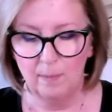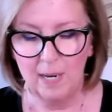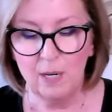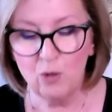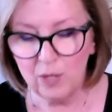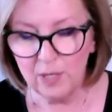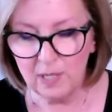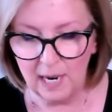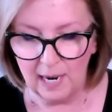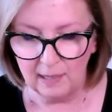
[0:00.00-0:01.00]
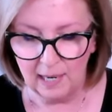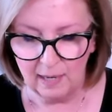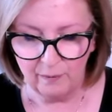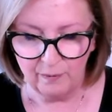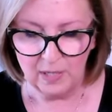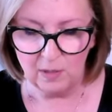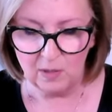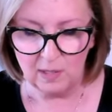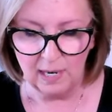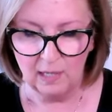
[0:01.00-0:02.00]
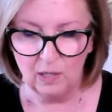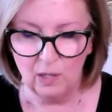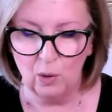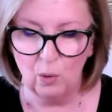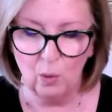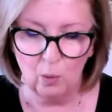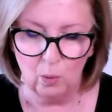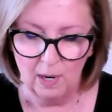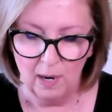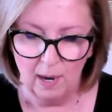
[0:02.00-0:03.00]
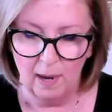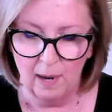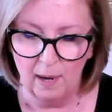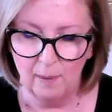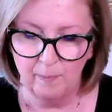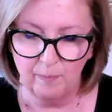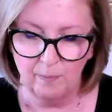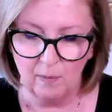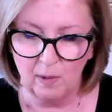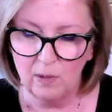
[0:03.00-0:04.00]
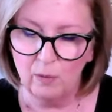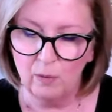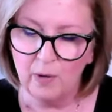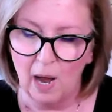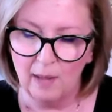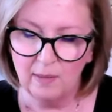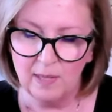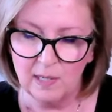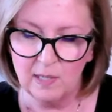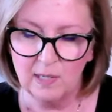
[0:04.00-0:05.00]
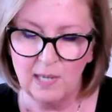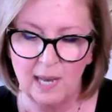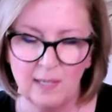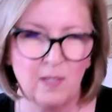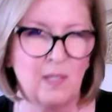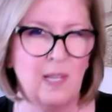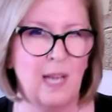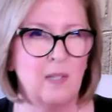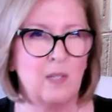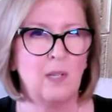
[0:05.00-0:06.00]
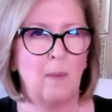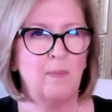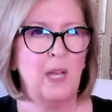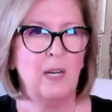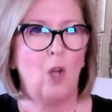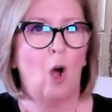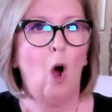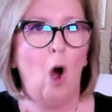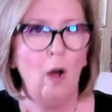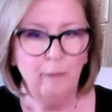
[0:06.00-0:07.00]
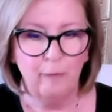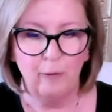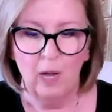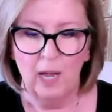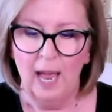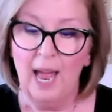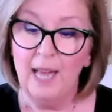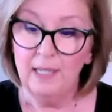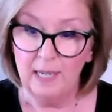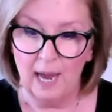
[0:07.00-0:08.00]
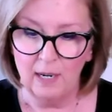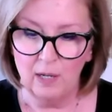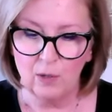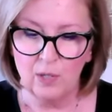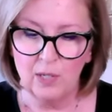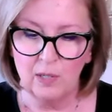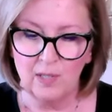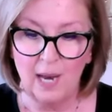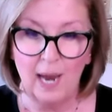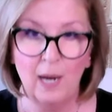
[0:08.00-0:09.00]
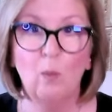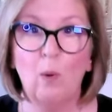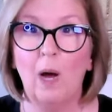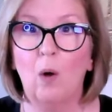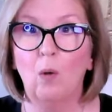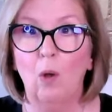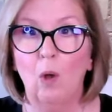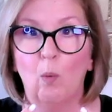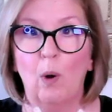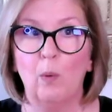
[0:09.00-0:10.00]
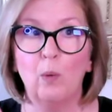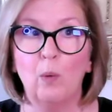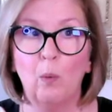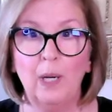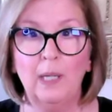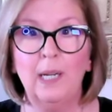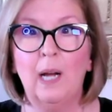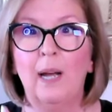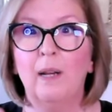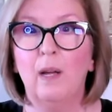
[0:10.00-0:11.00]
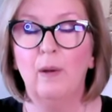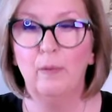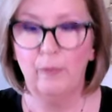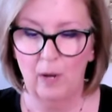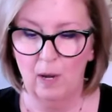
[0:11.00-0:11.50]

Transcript: Interesting that it feels like you, you've got this sense that something's off, and yet you're still saying, well, what would really kind of